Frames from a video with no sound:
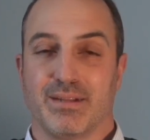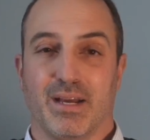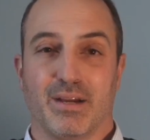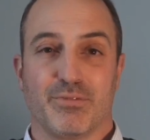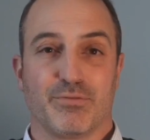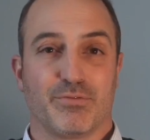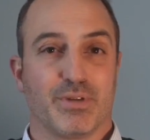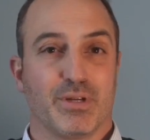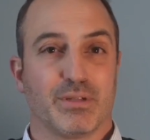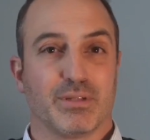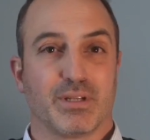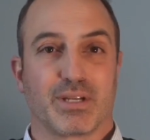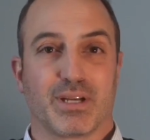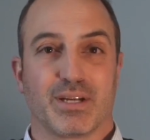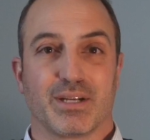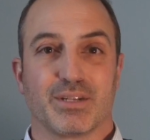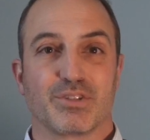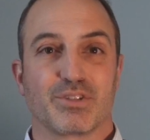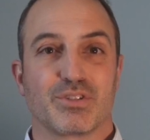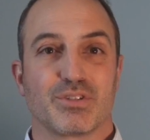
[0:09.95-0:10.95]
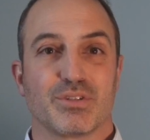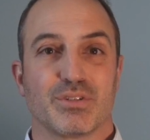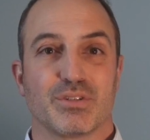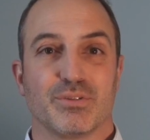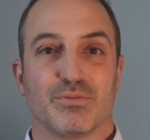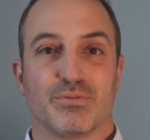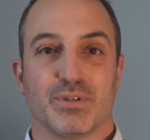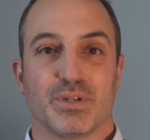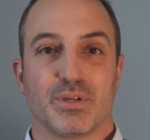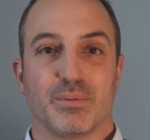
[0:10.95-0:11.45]
I felt like I
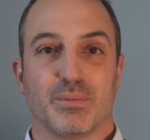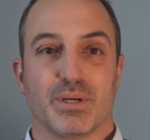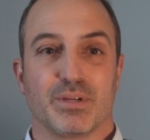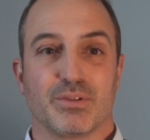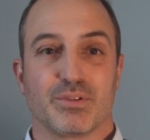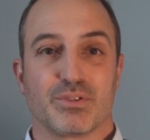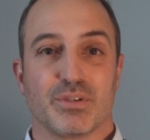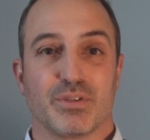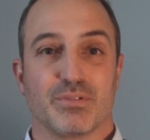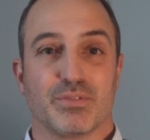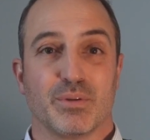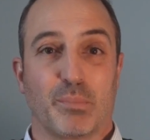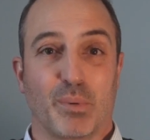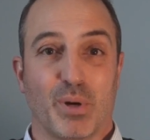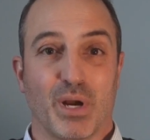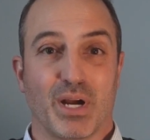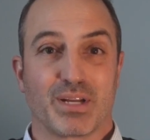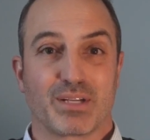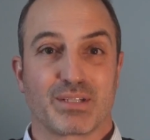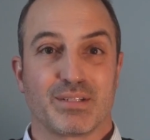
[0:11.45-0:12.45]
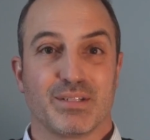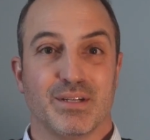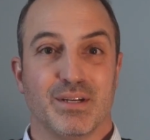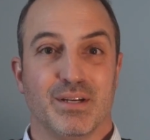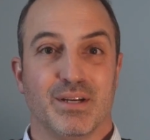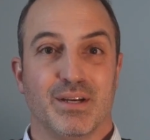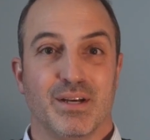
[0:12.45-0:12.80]
understood the fundamentals of the product